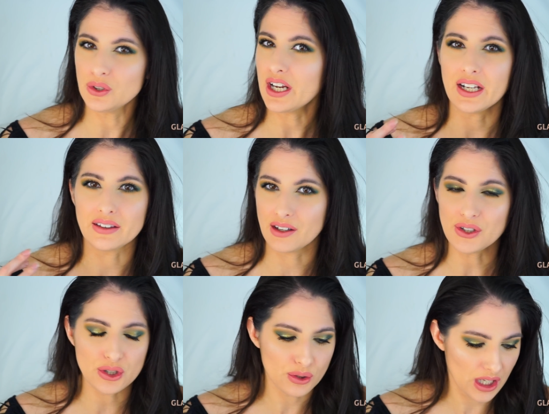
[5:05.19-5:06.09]
and I love the
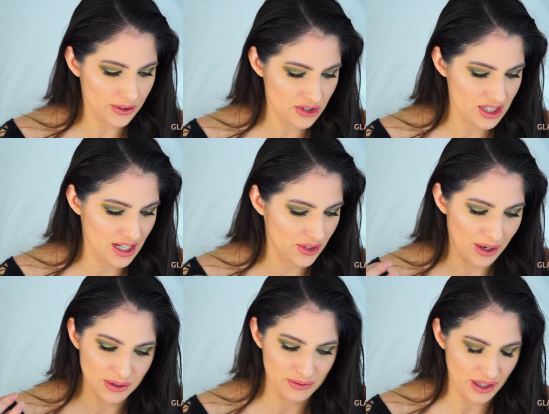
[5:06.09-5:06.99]
two colors together. I
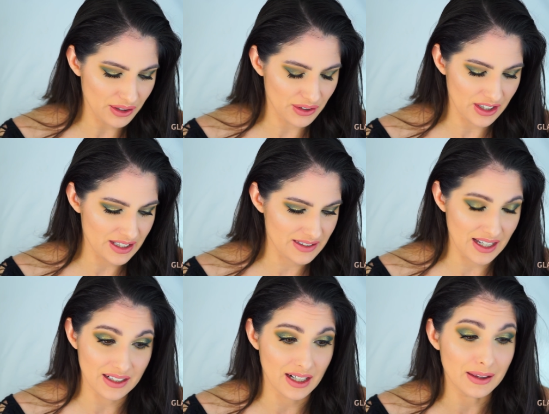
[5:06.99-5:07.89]
was very, very
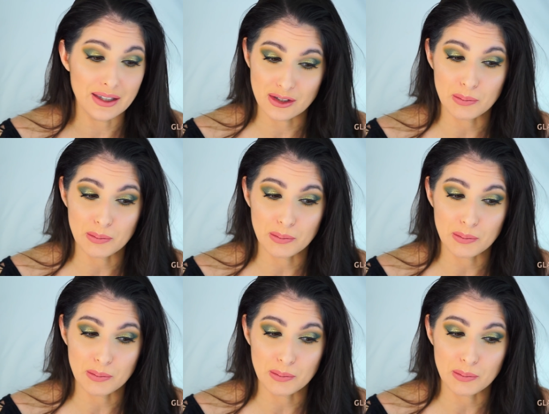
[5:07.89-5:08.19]
excited at this